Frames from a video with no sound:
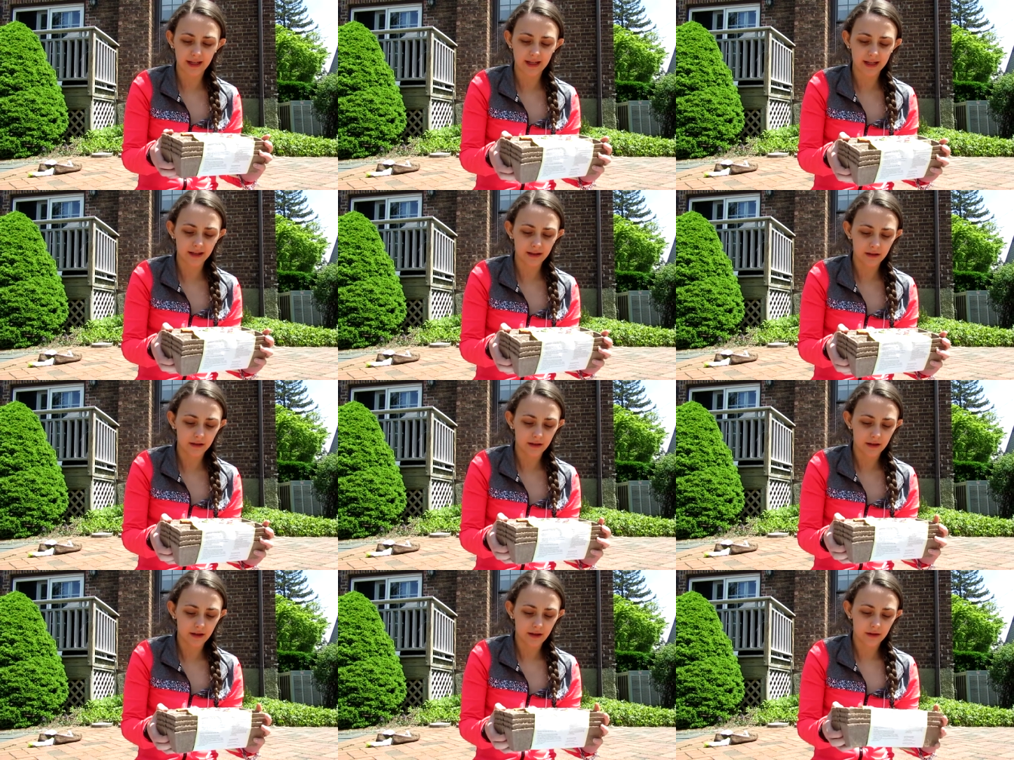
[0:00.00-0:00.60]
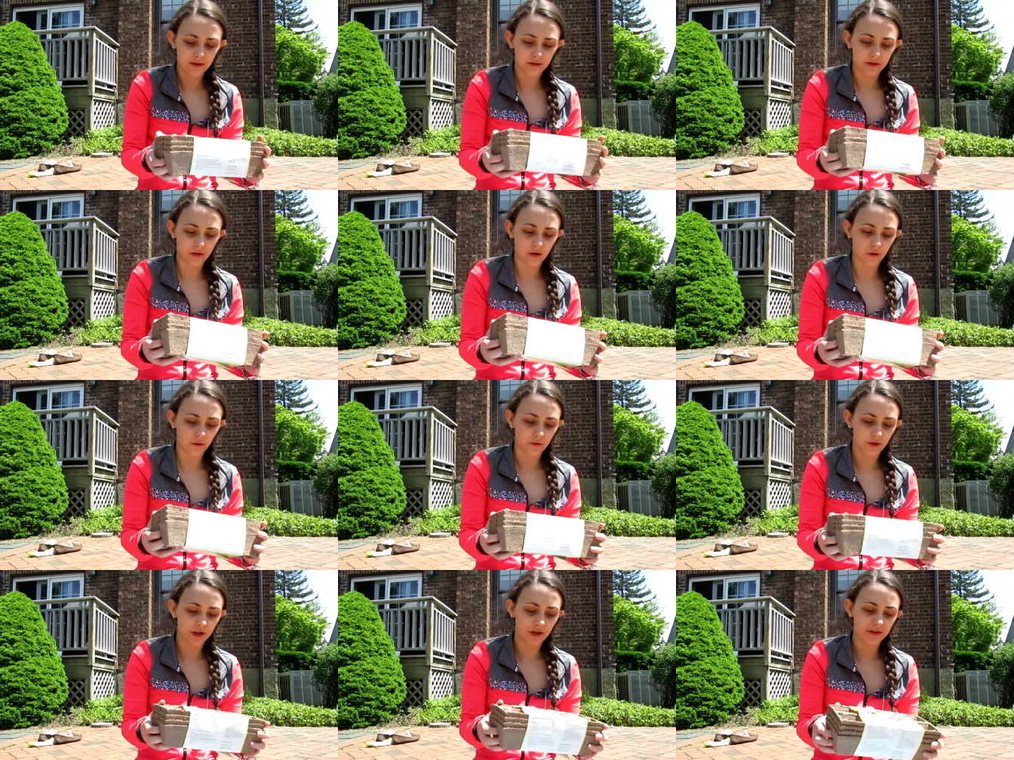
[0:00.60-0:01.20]
in it,
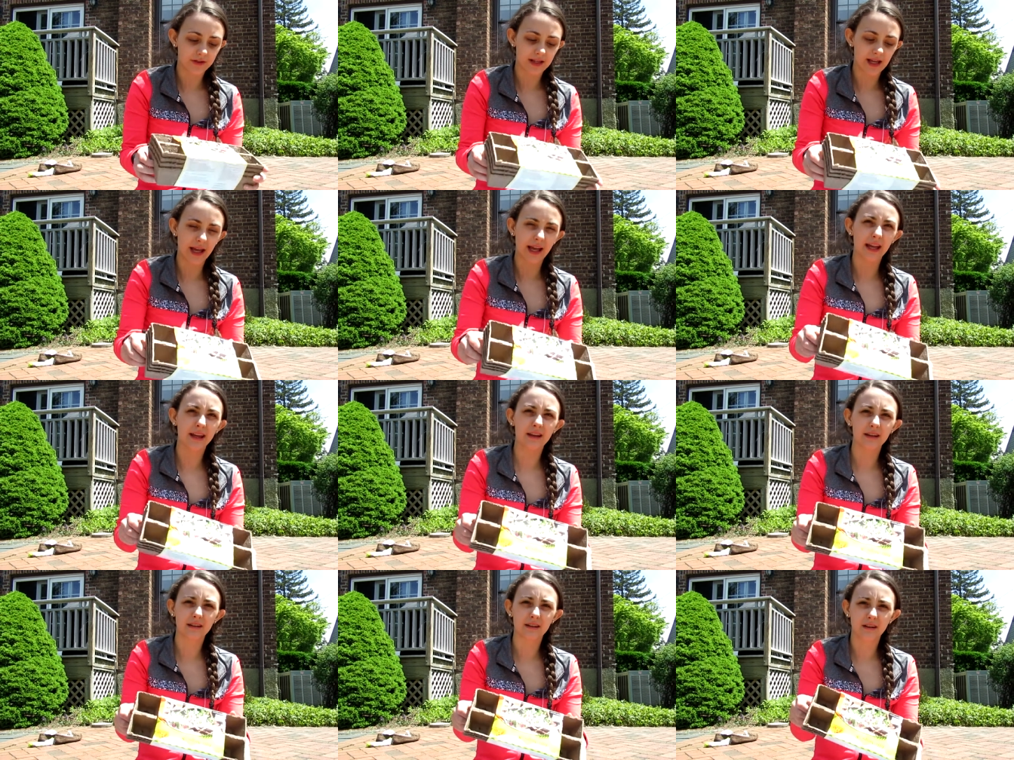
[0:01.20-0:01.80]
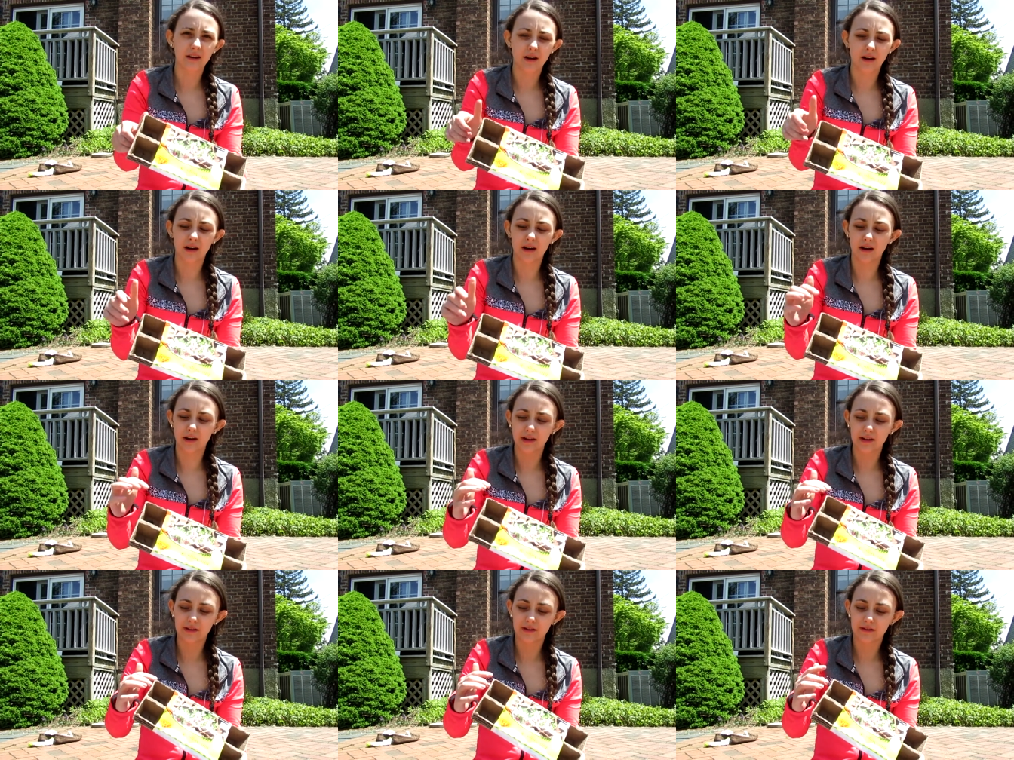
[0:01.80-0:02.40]
so there's 8
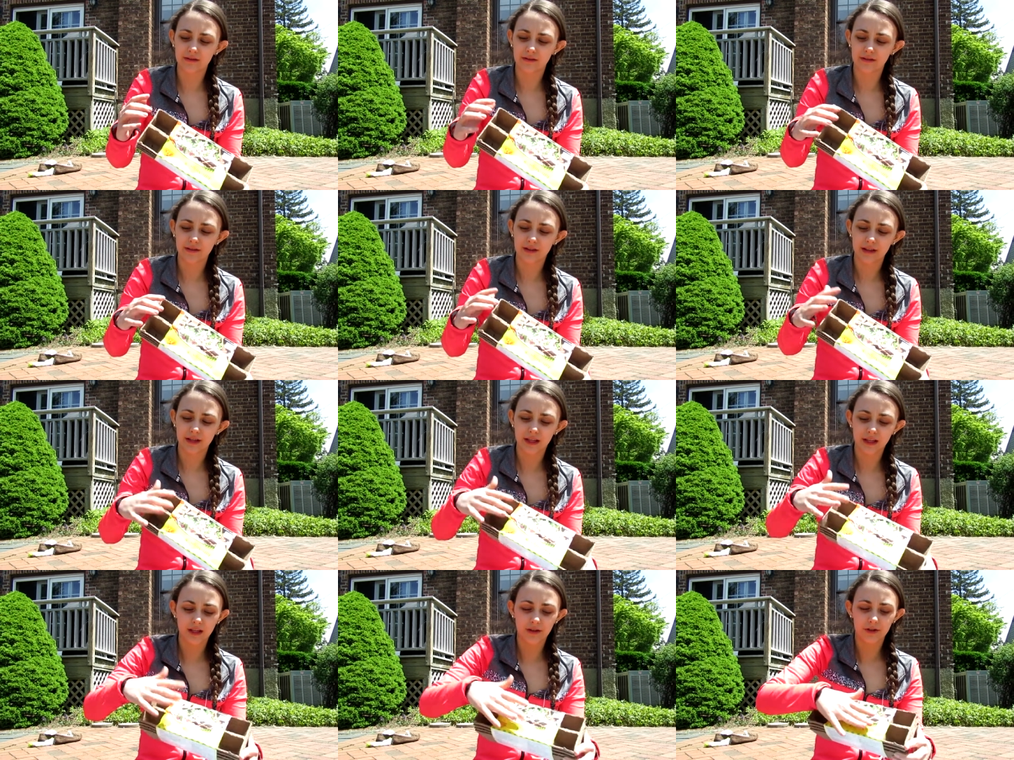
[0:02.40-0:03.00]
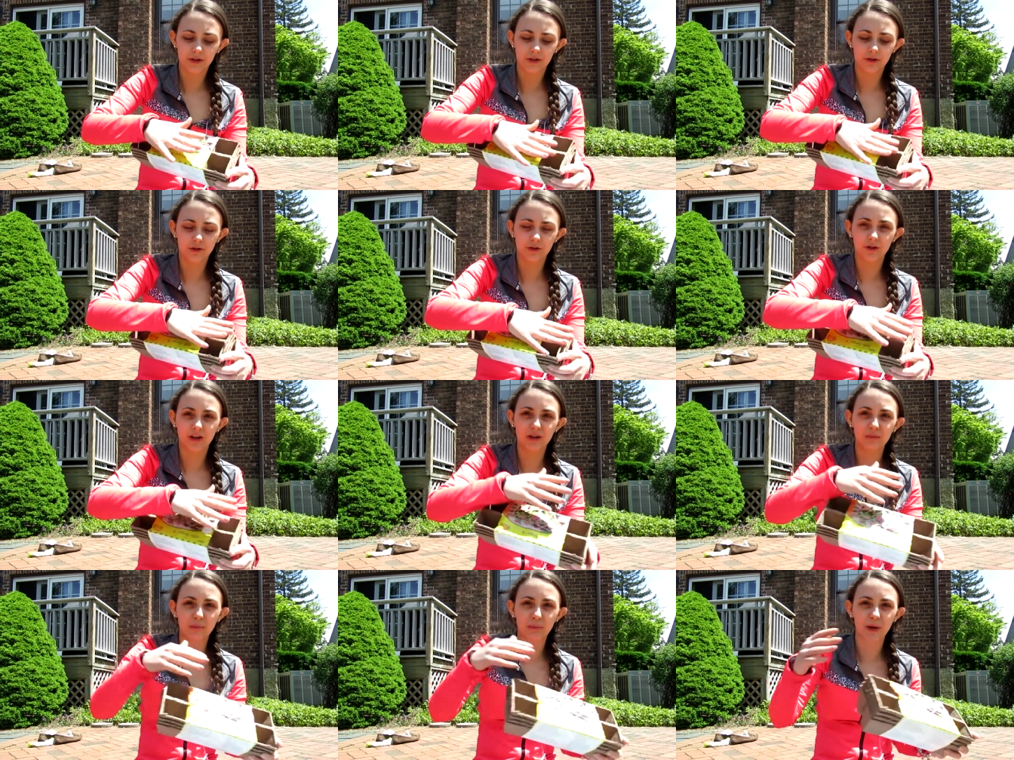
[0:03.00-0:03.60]
on each
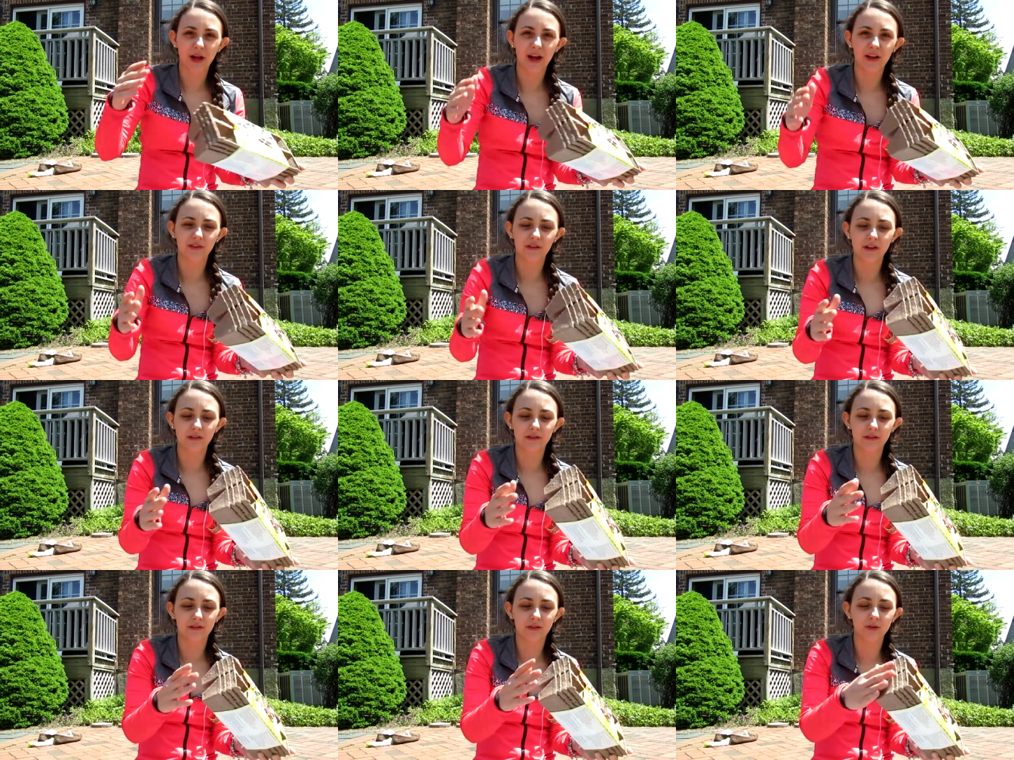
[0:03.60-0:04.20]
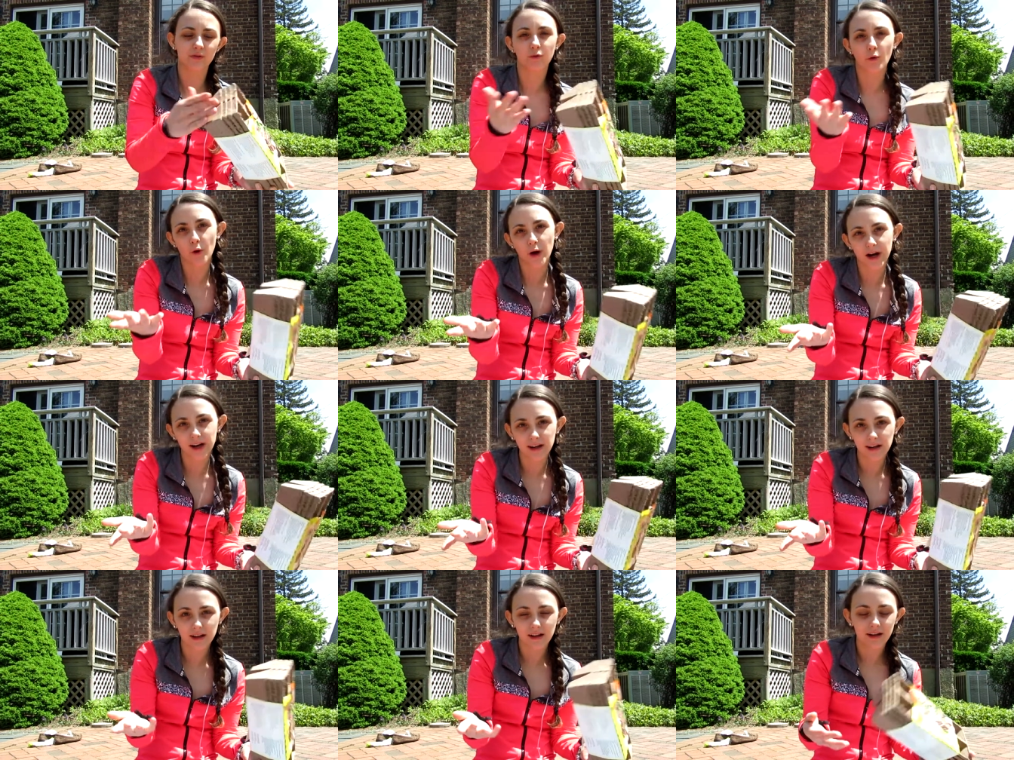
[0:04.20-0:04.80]
strip and then there's
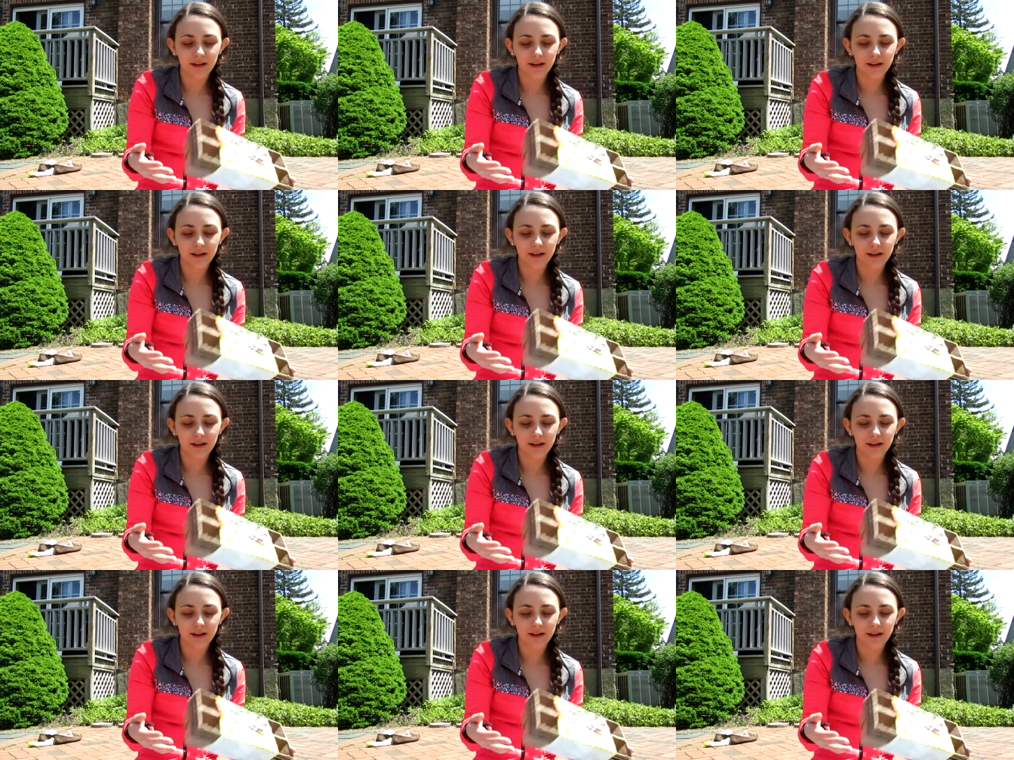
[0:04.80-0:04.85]
4.